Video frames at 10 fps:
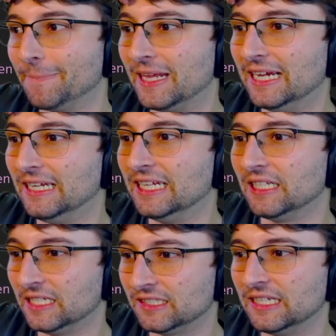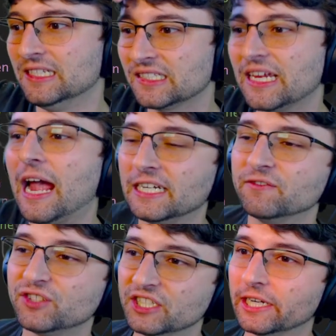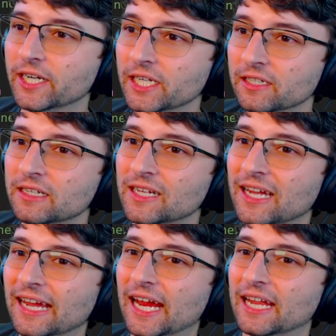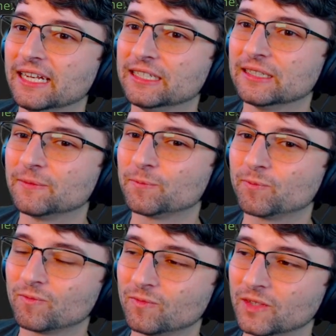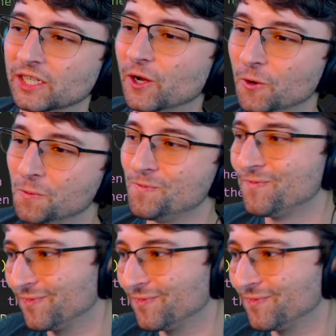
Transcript: It is kind of generic, and, you know,